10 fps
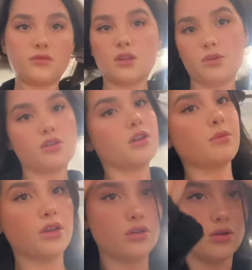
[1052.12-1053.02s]
Let me go get
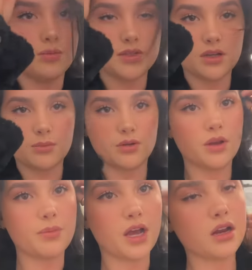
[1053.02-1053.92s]
my hoops. I'll be
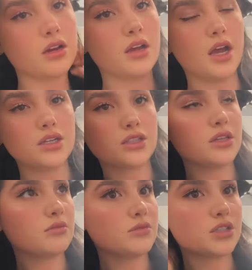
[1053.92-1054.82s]
right back.
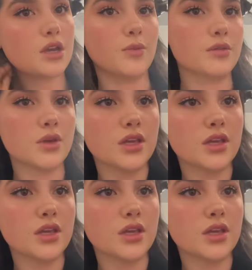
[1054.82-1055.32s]
Actually, just come with me.